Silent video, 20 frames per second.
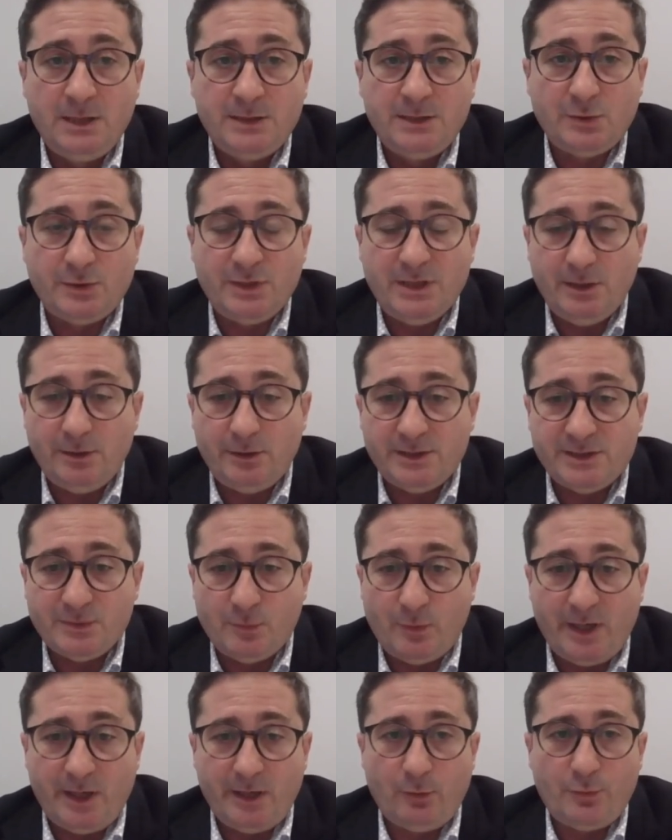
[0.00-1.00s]
So here is
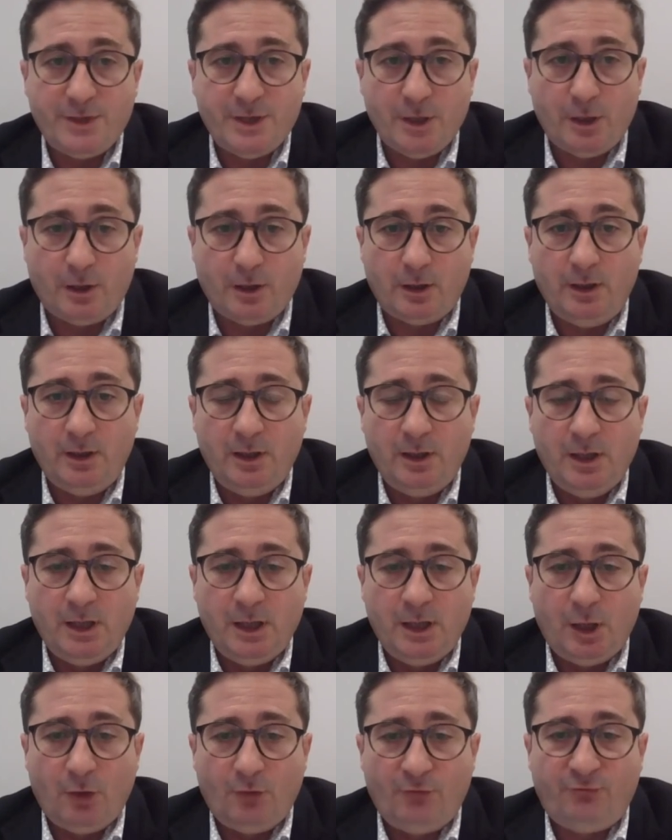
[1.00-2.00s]
where we are
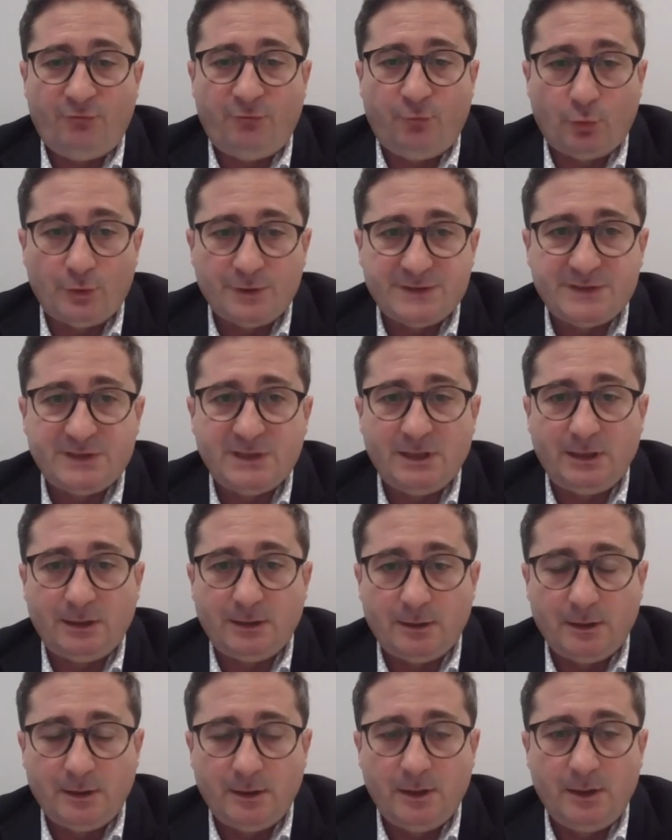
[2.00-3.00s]

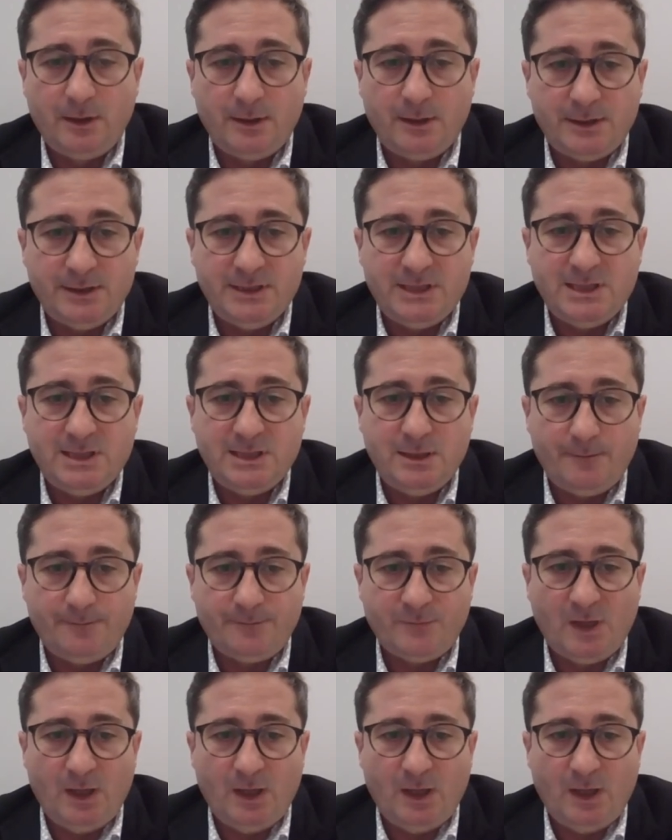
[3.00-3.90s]
forcing the